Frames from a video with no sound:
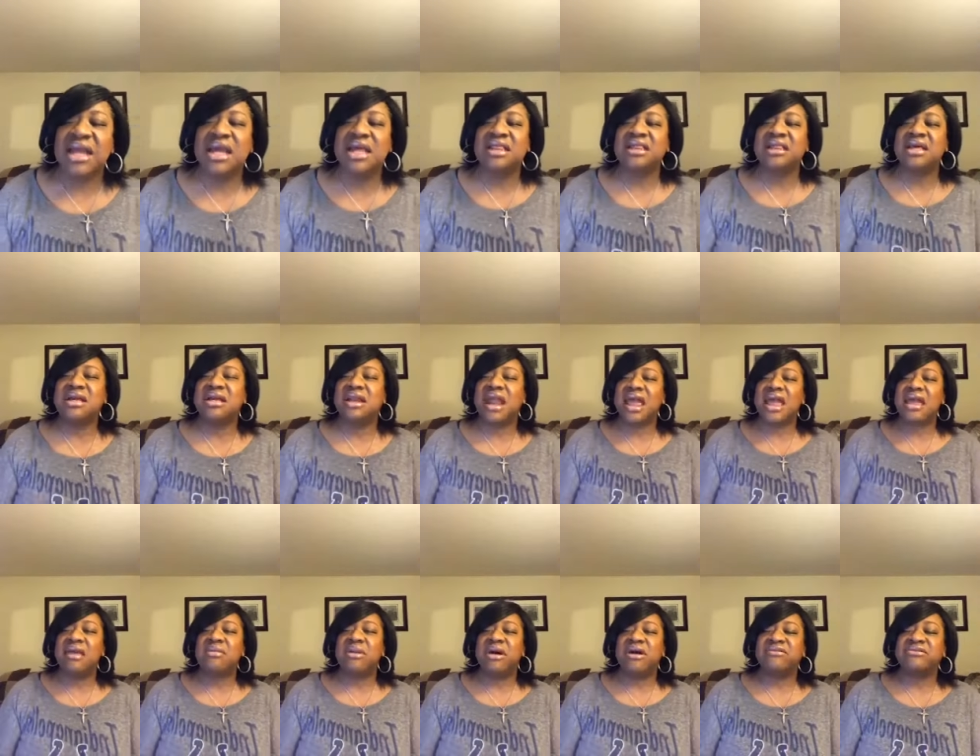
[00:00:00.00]
In the
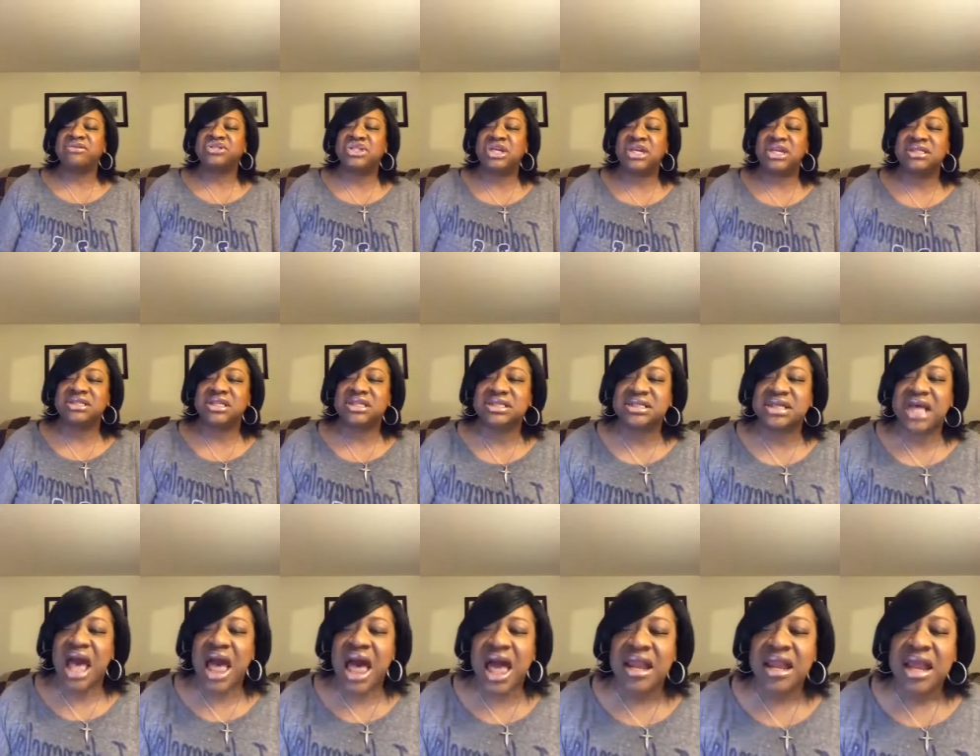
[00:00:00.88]
name of Jesus,
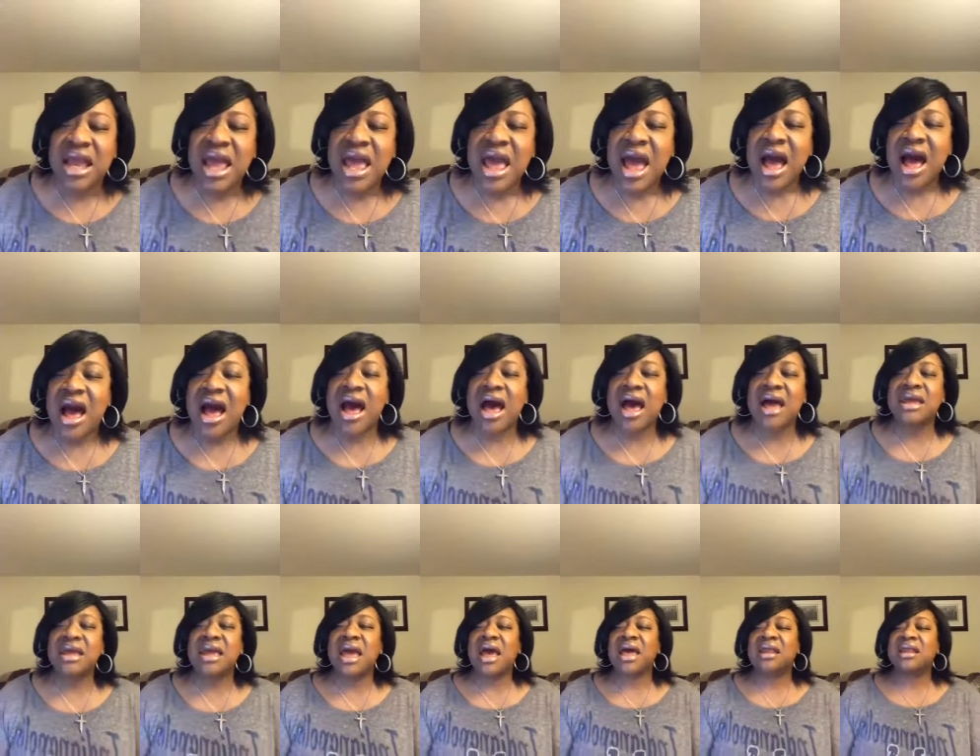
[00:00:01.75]
God.
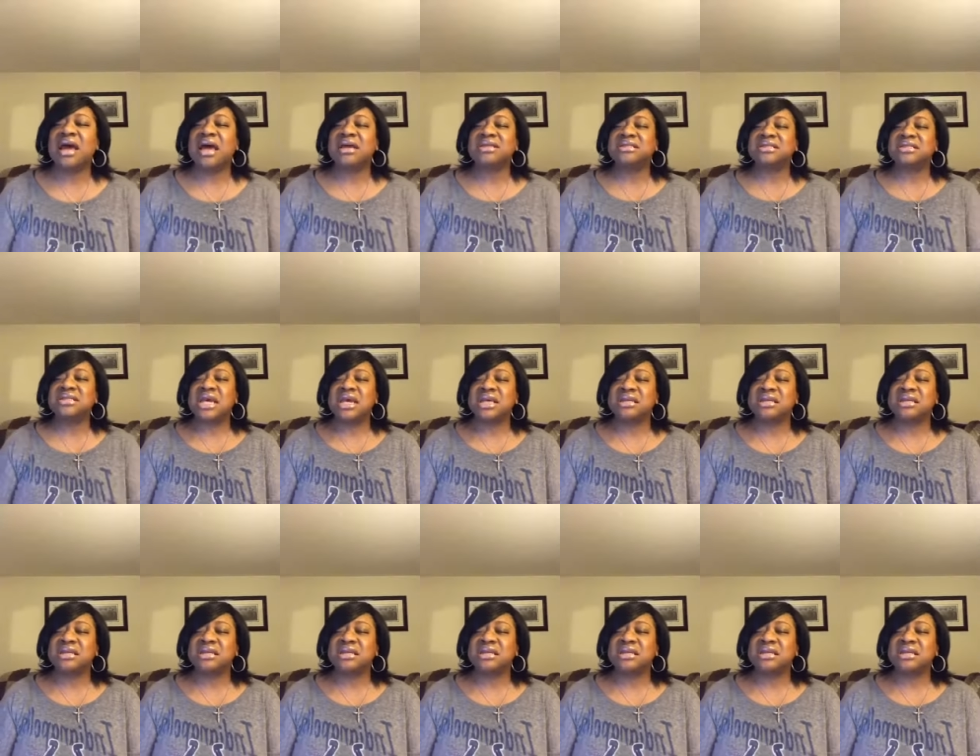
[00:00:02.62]
God,